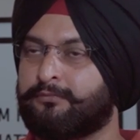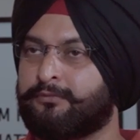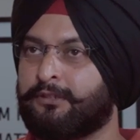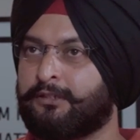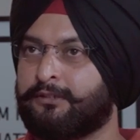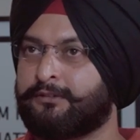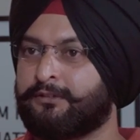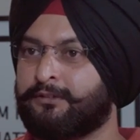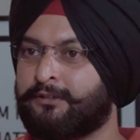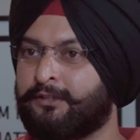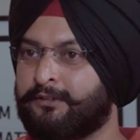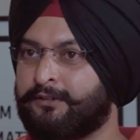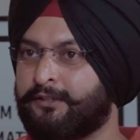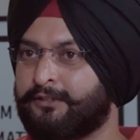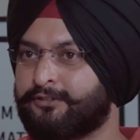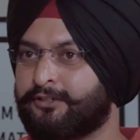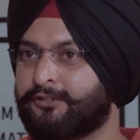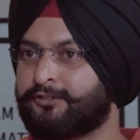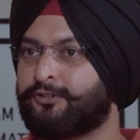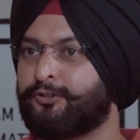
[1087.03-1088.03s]

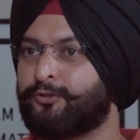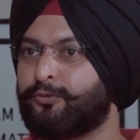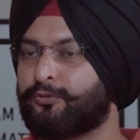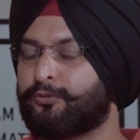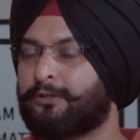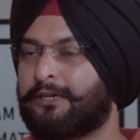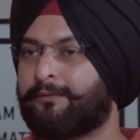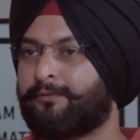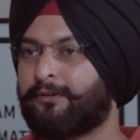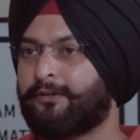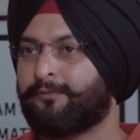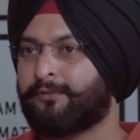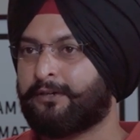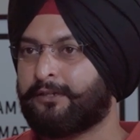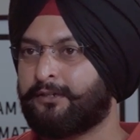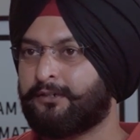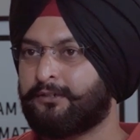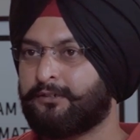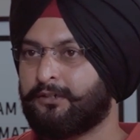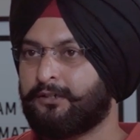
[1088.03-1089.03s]
this is new to
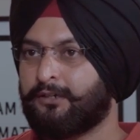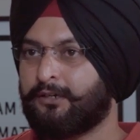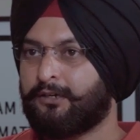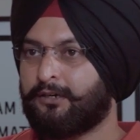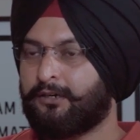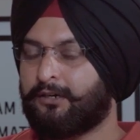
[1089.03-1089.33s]
everyone.